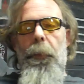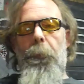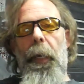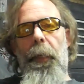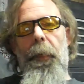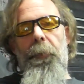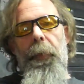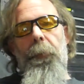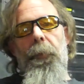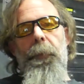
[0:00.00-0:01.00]
you're buying
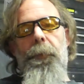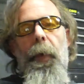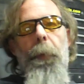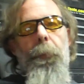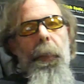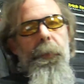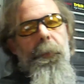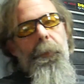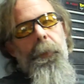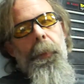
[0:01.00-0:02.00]
everything for scrap
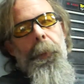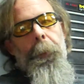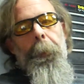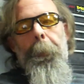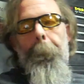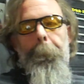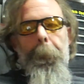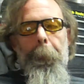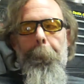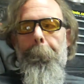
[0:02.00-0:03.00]
prices.
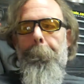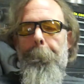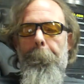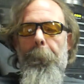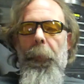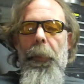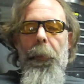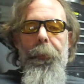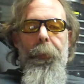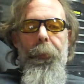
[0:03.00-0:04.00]
So,
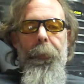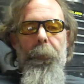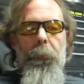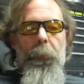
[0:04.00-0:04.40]
you know,